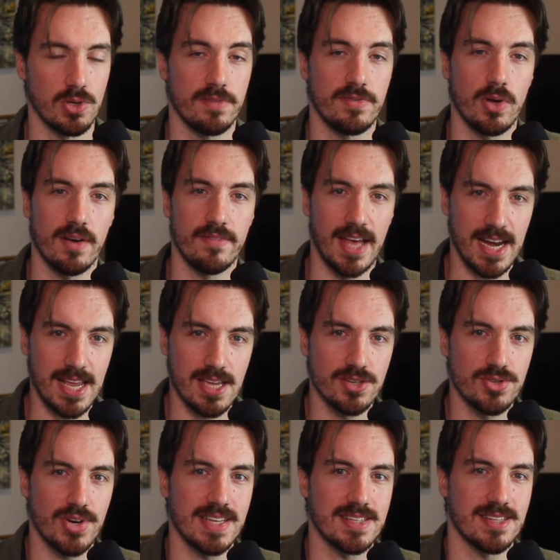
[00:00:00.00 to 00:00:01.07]
So if you have any
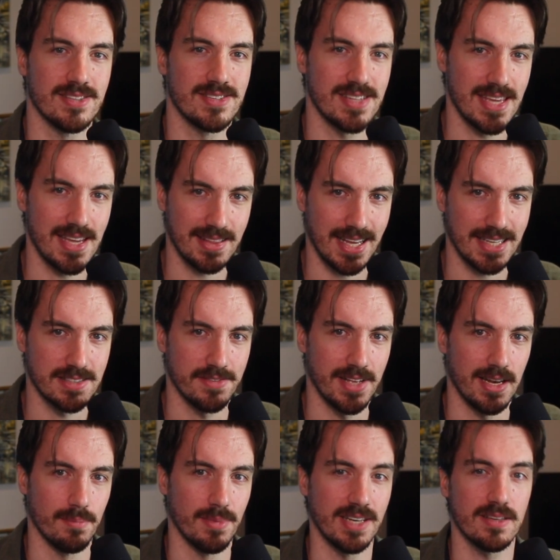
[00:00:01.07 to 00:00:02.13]
interest in seeing that
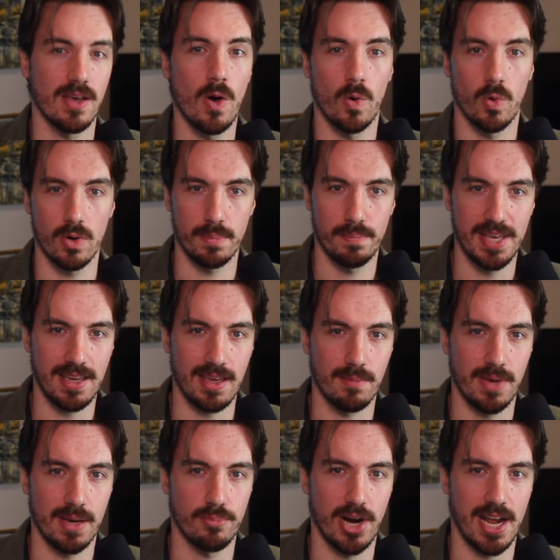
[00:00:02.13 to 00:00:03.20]
development, or
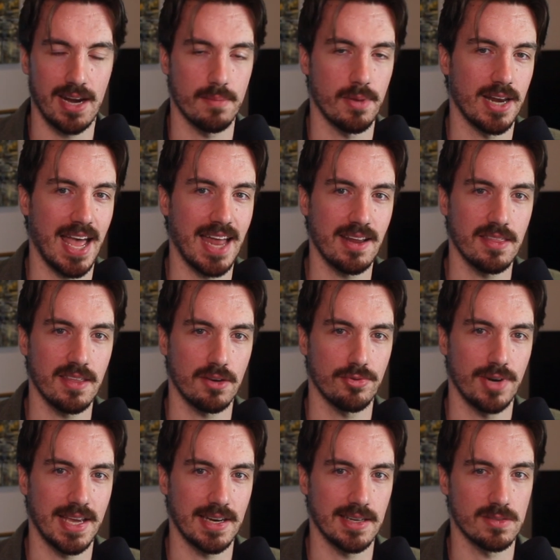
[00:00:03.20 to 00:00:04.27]
picking my brain about anything
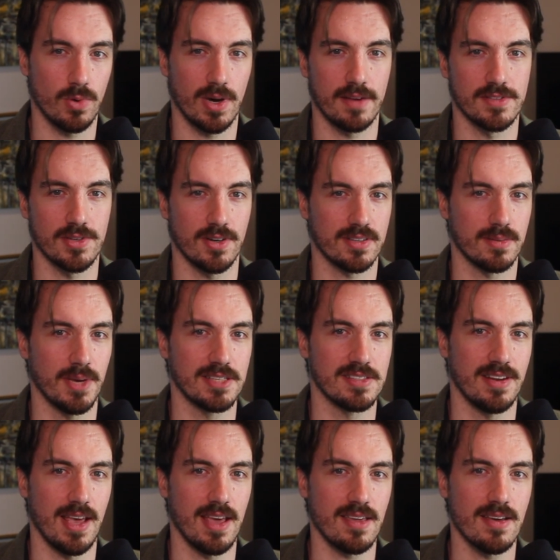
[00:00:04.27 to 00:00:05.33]
related to what I've talked about
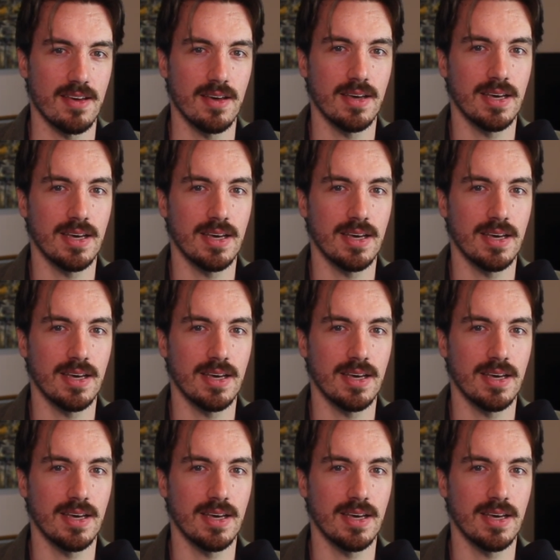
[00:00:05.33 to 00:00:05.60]
today,